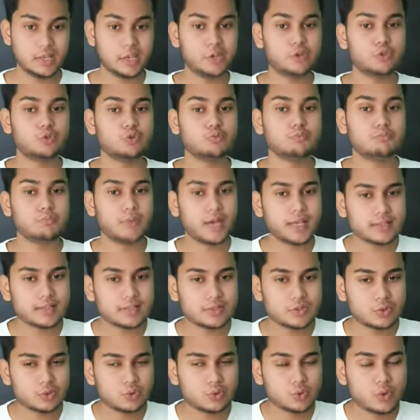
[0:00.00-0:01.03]
into
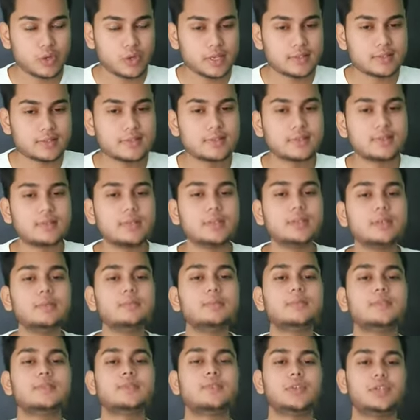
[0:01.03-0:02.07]
matter due to extreme
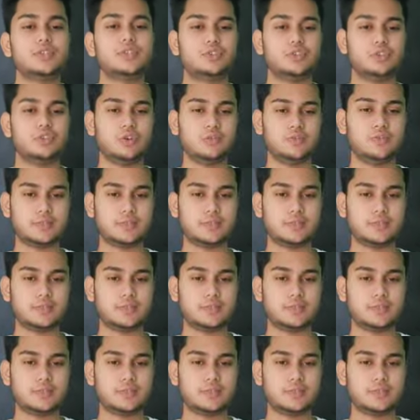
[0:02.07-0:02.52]
stretching